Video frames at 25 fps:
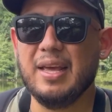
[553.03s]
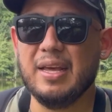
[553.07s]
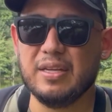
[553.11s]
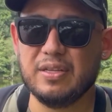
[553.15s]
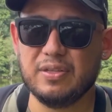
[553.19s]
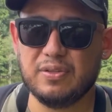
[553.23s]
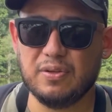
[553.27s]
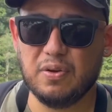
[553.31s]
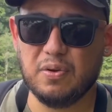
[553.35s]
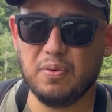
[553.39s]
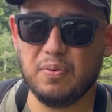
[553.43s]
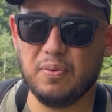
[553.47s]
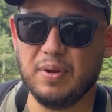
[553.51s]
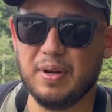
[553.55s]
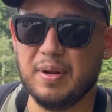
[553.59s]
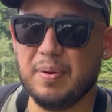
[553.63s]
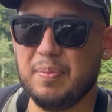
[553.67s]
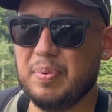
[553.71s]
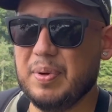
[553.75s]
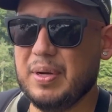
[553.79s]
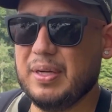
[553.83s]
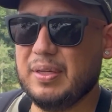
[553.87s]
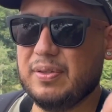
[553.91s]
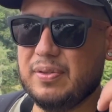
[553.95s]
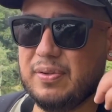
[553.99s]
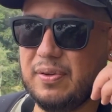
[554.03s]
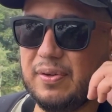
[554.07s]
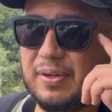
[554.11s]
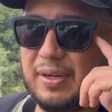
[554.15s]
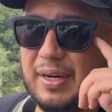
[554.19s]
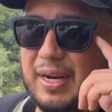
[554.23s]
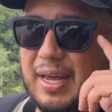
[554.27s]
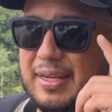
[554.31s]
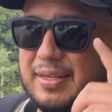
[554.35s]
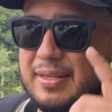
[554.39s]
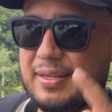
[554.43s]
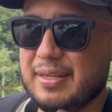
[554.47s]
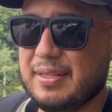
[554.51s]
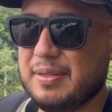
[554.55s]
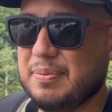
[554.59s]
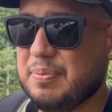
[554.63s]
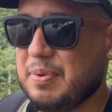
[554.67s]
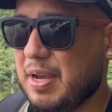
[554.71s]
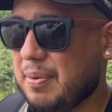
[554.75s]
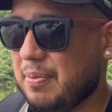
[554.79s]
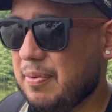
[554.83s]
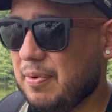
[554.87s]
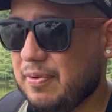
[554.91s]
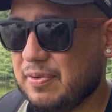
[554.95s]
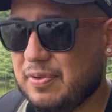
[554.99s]
so you want to bring sunglasses to be
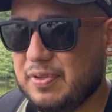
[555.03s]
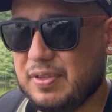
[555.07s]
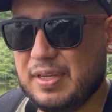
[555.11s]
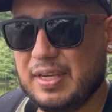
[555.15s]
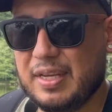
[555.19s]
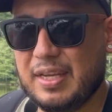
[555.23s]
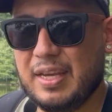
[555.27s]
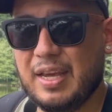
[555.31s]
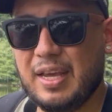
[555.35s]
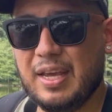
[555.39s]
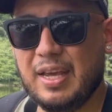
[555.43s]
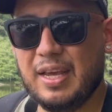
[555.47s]
able to see